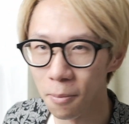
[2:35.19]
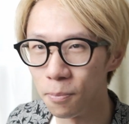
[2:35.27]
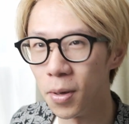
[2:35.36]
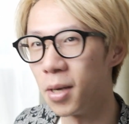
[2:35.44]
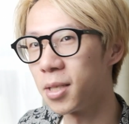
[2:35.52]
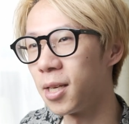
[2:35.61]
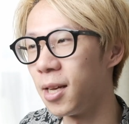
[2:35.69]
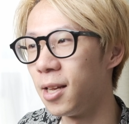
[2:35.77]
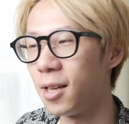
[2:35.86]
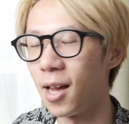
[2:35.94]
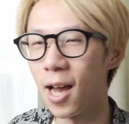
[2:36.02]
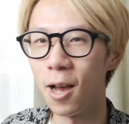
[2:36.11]
but
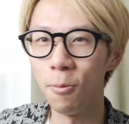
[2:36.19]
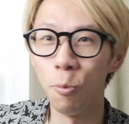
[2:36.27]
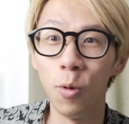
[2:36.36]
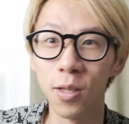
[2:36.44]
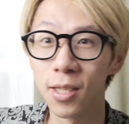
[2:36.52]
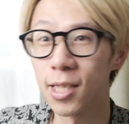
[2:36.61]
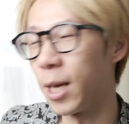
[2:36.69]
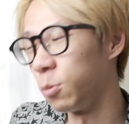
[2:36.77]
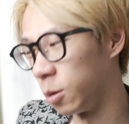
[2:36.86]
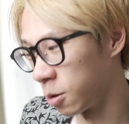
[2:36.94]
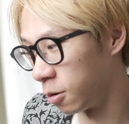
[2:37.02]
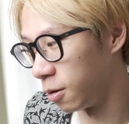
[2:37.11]
I was
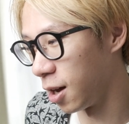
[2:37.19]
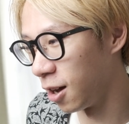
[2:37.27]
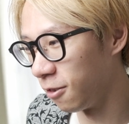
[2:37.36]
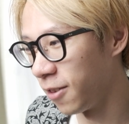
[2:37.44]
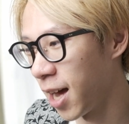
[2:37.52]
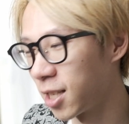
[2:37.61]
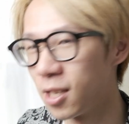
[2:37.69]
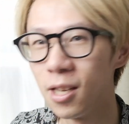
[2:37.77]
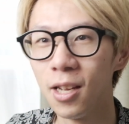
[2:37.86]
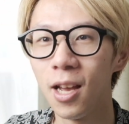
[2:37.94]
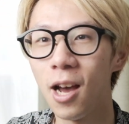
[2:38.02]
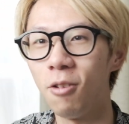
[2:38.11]
skeptical of that.
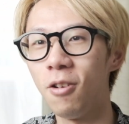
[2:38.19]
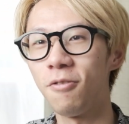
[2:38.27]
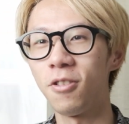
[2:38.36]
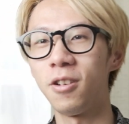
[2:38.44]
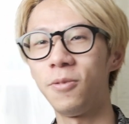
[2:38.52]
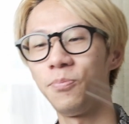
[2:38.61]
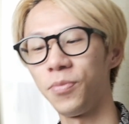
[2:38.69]
However,